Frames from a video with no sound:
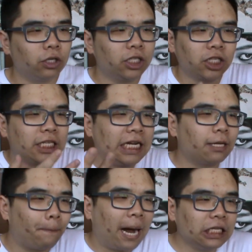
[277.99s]
You just
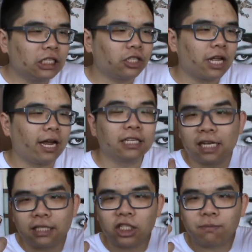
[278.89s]
need to punch
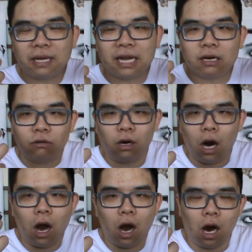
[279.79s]
things and just be
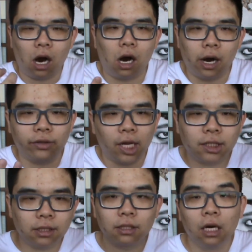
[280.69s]
raw, and
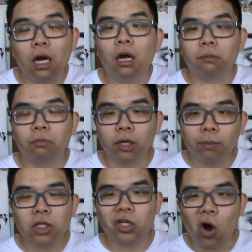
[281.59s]
that's
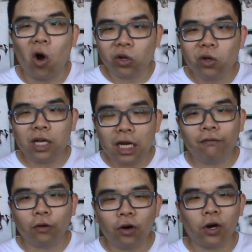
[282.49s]
pretty much all you
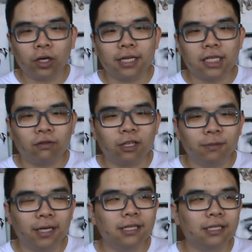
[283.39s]
need for a Hercules
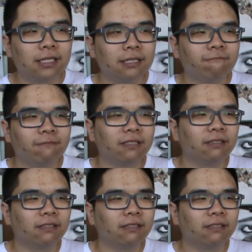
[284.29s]
film, because